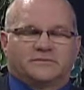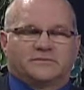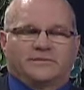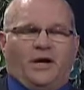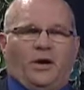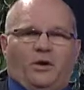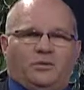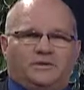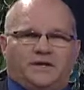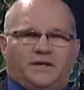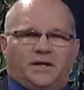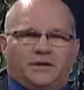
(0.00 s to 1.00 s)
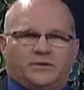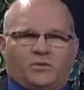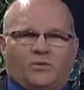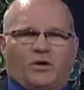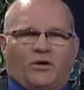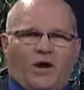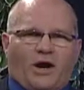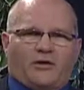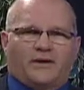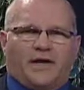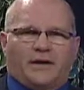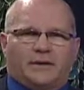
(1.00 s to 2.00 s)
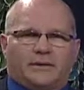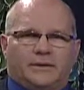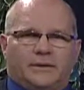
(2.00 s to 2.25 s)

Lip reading: No, you didn't. Where are they?